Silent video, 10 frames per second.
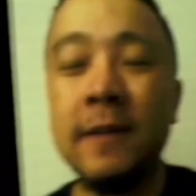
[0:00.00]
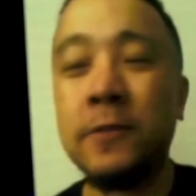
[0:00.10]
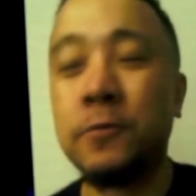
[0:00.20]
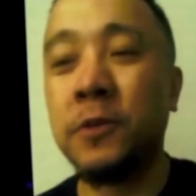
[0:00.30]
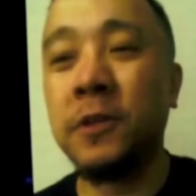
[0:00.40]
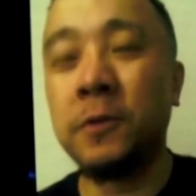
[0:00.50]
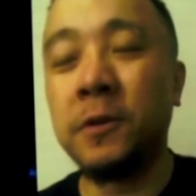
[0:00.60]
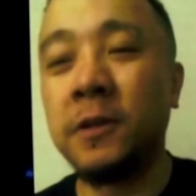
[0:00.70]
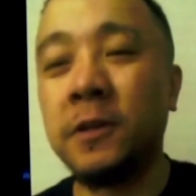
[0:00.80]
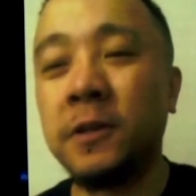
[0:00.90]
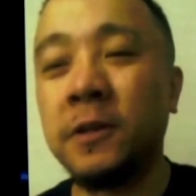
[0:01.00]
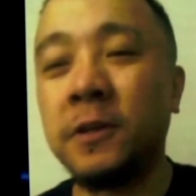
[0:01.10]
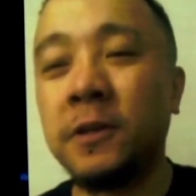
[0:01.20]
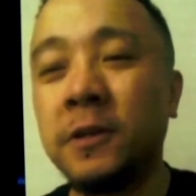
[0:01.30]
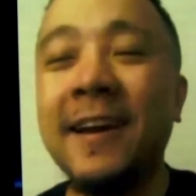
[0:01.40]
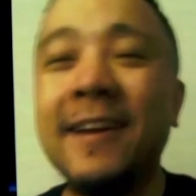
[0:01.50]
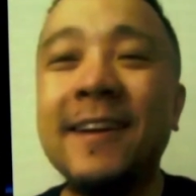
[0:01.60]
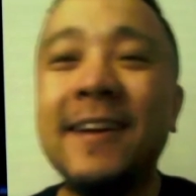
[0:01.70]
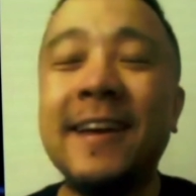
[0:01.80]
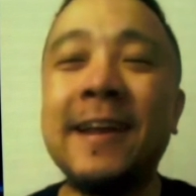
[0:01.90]
That's really, really cool. And
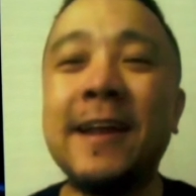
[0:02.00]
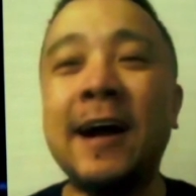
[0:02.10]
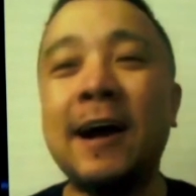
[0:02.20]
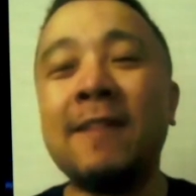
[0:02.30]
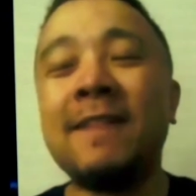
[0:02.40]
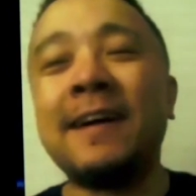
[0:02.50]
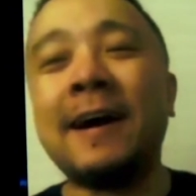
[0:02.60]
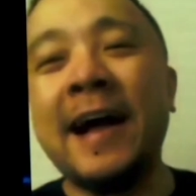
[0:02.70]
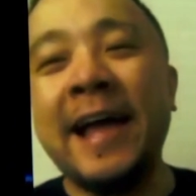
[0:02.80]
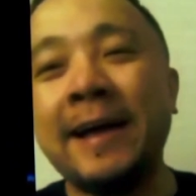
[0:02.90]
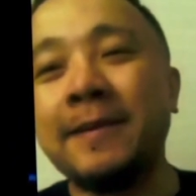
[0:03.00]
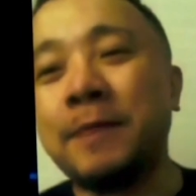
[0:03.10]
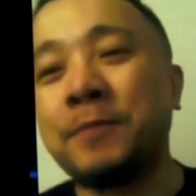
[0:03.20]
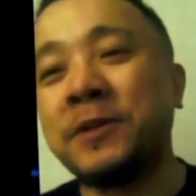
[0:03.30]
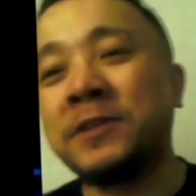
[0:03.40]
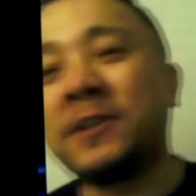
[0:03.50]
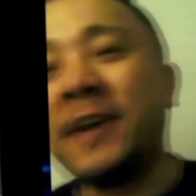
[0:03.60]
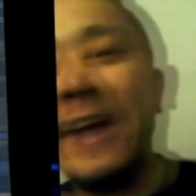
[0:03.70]
I'm going to start